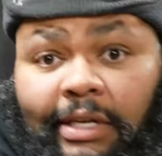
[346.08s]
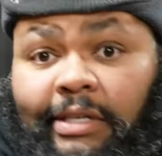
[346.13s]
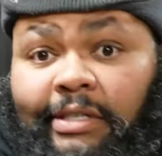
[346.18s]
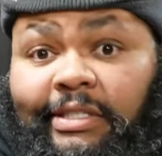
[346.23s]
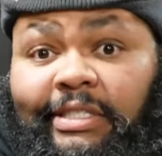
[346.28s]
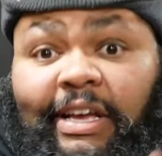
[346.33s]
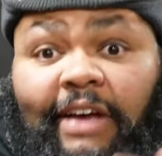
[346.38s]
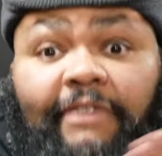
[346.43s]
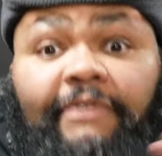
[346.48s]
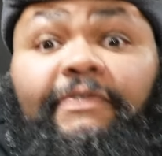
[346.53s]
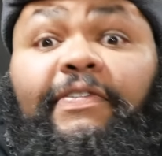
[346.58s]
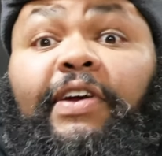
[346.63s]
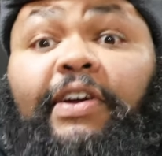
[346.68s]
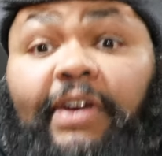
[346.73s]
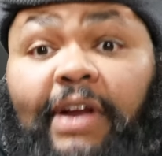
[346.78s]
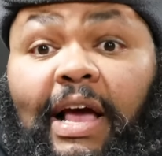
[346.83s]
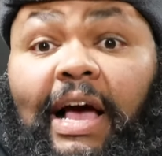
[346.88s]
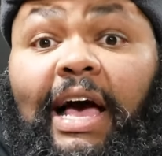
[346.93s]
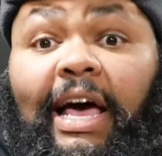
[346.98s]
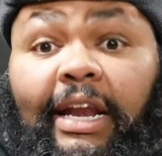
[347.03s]
so I figured
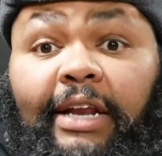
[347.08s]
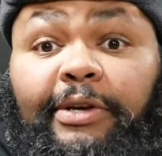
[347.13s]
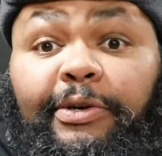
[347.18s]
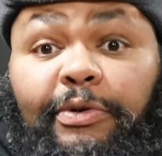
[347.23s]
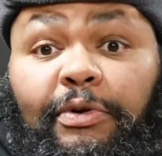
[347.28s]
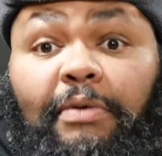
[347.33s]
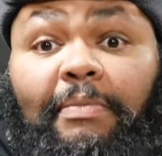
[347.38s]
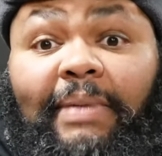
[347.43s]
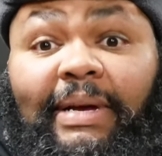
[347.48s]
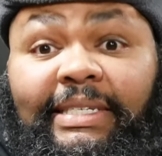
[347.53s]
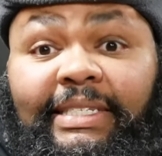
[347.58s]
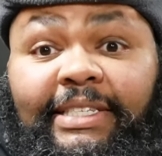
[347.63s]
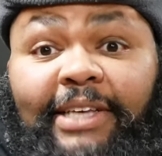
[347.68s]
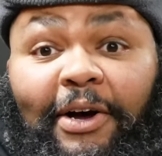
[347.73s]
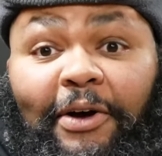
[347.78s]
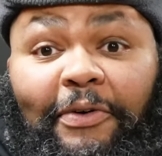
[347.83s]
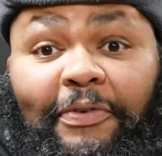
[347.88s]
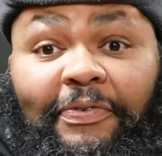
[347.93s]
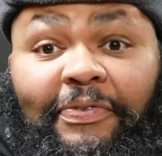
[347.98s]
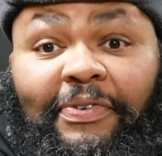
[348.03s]
out how to do it
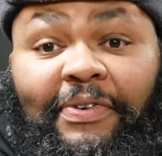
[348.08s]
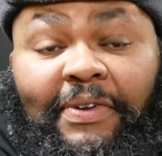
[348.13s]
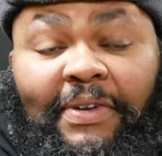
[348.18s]
myself.